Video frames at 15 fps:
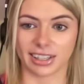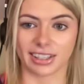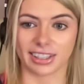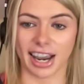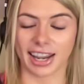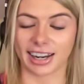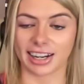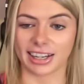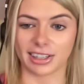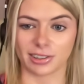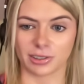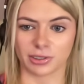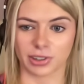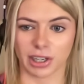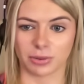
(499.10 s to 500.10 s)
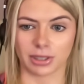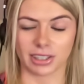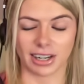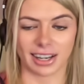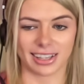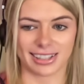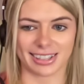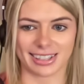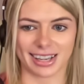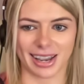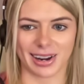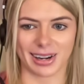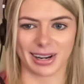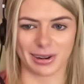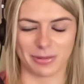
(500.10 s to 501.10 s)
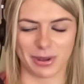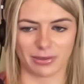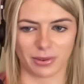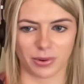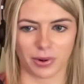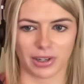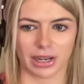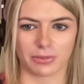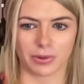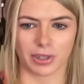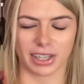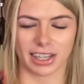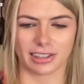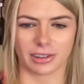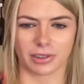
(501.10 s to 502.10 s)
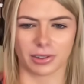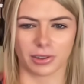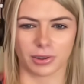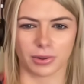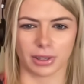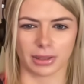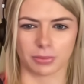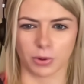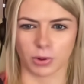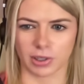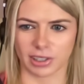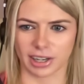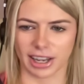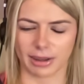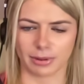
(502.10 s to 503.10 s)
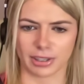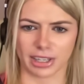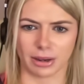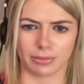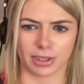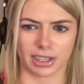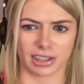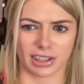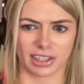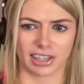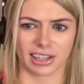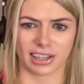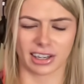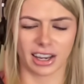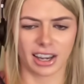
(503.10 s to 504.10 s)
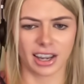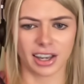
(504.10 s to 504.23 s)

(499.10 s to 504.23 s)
Jack Kennedy doesn't ride, which is a little bit of a worry, but Keith Donoghue is a more than able deputy, and I think